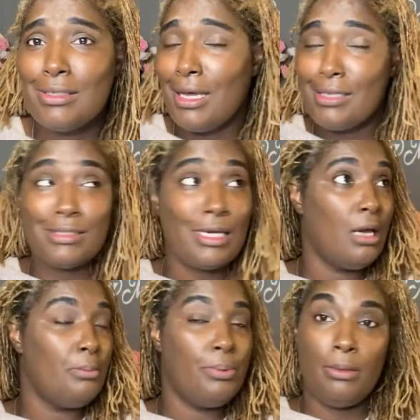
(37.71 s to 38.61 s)
Yes,
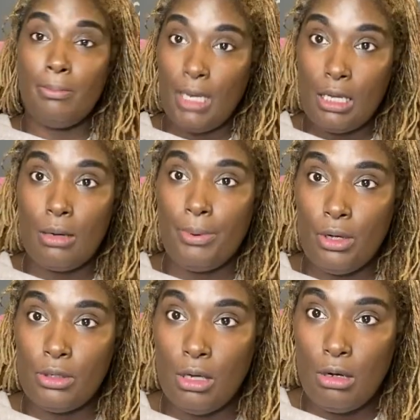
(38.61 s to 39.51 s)
I'm putting makeup
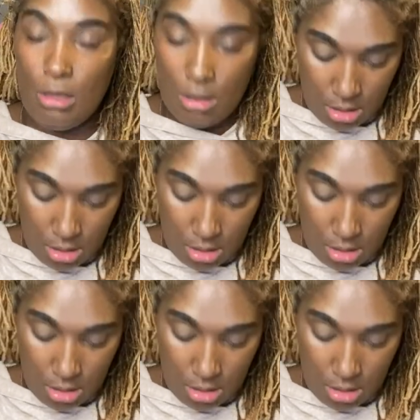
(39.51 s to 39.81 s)
on, y'all,